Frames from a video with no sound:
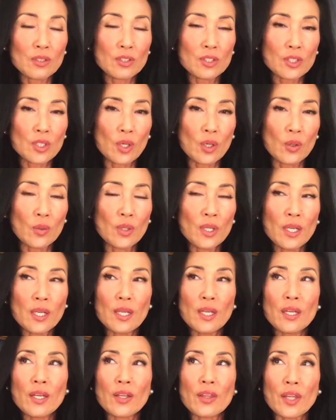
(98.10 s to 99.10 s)
So
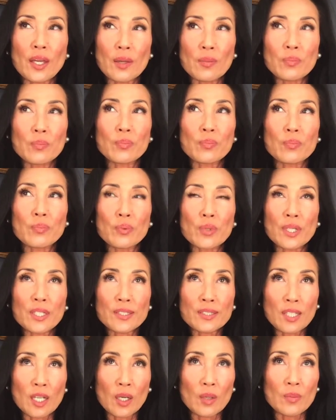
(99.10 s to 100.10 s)
that
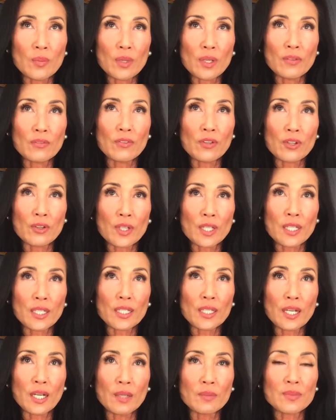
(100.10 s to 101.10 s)
brings up a
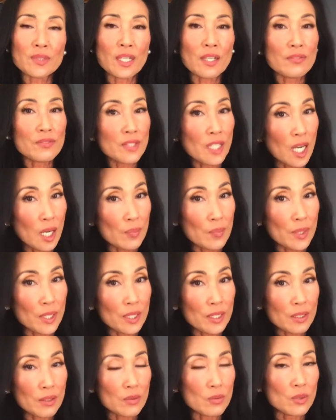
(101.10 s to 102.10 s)
very um, tough
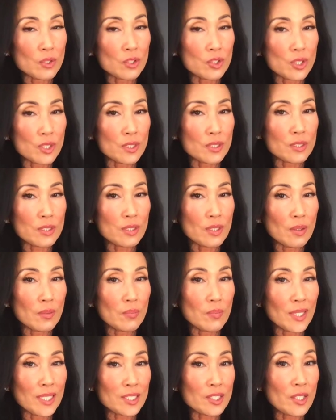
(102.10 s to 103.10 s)
topic which is
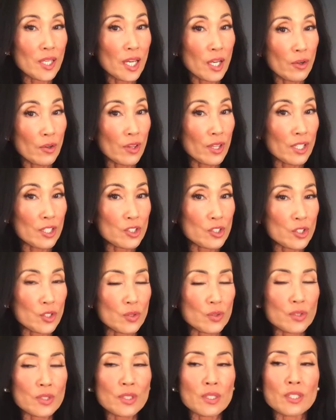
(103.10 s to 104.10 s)
mental health
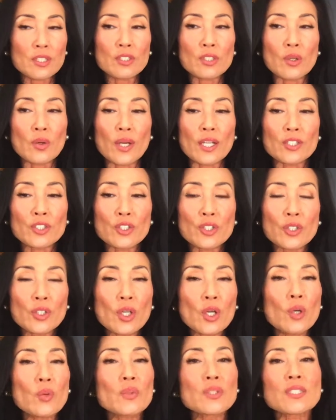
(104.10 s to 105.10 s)
issues. So, as you
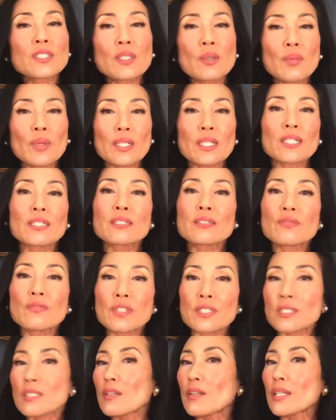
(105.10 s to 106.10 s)
know, when somebody is
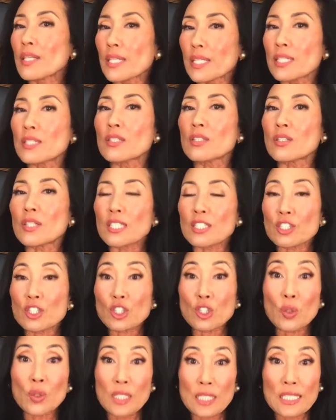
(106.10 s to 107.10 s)
physically ill, it's
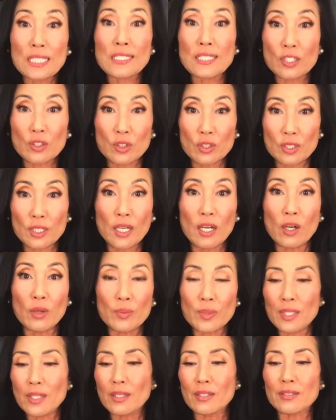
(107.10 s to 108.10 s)
so easy to tell
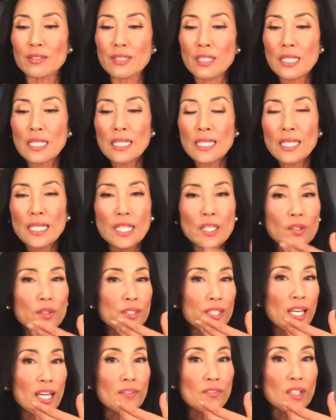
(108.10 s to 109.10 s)
because either
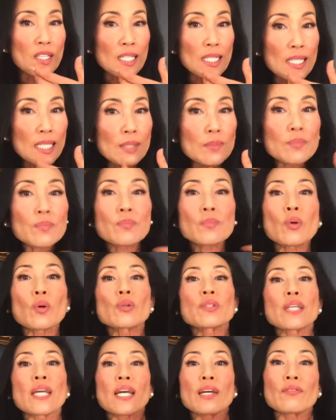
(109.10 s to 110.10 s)
they have a limp or
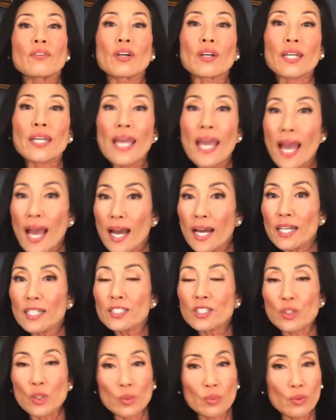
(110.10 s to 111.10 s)
they have a
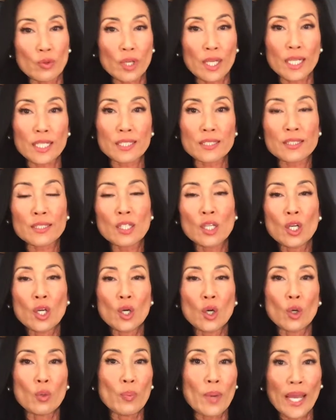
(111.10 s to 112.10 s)
cast or brace
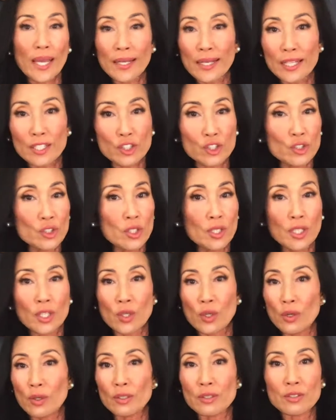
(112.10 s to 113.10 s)
or bandage. You
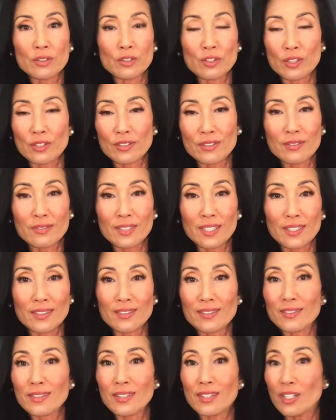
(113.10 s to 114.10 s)
know, it just
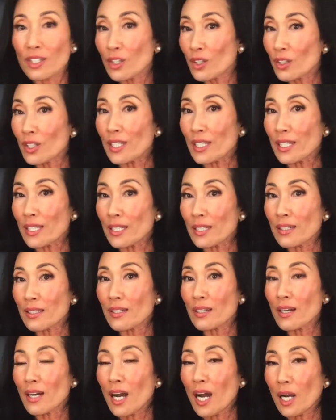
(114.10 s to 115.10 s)
it's clearly
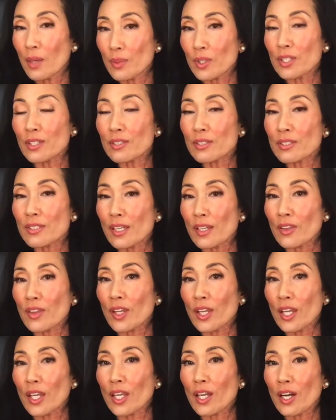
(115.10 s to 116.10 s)
obvious that
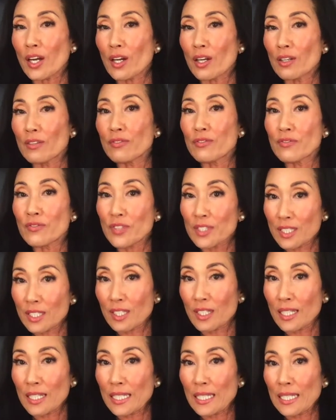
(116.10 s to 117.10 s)
they are
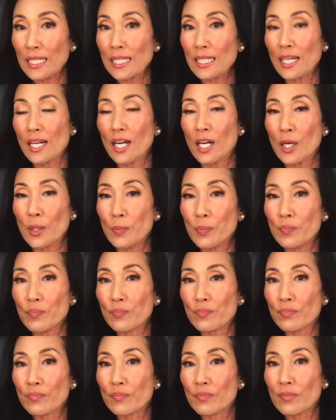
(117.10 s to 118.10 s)
physically um,
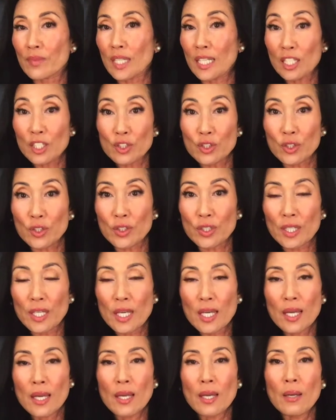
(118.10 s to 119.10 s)
injured.
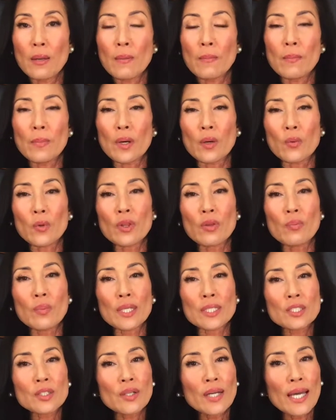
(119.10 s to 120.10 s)
But with
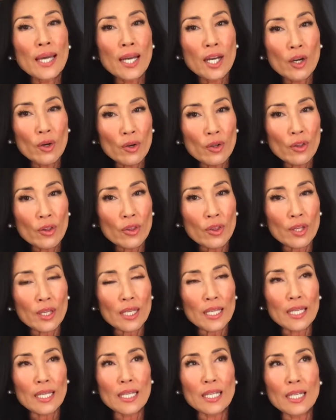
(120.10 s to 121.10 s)
mental health,
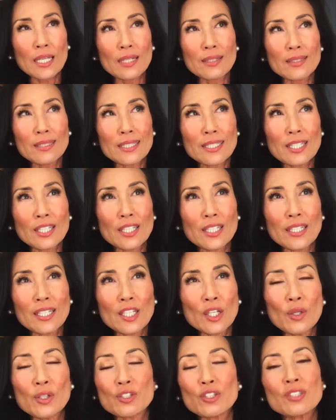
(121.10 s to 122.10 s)
you
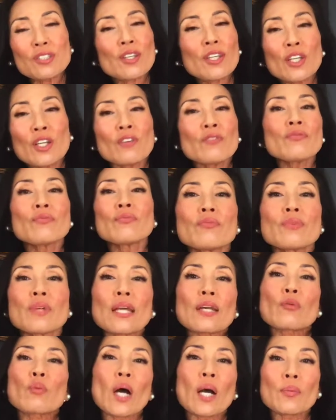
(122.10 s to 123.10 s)
know, just think of
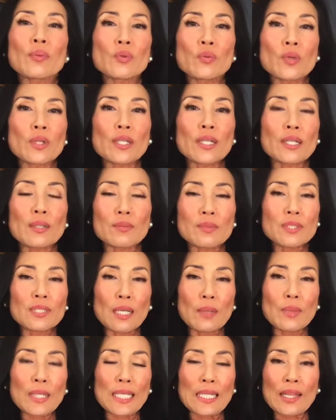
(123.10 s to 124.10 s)
like Robin Williams. I
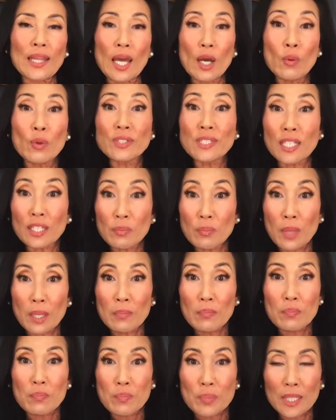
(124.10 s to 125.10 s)
mean, that was like my
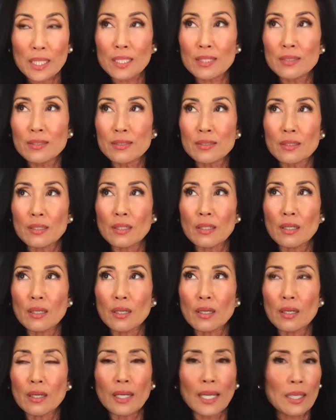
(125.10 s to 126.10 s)
biggest,
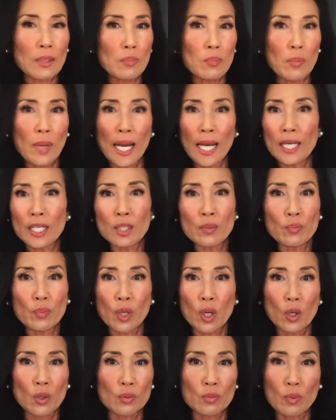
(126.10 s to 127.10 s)
like mind
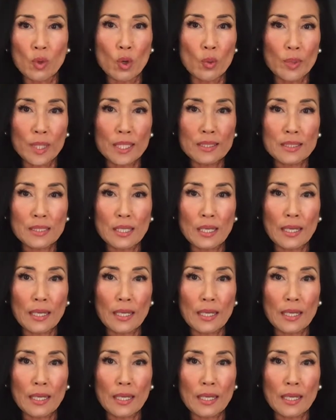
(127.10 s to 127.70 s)
blown moment.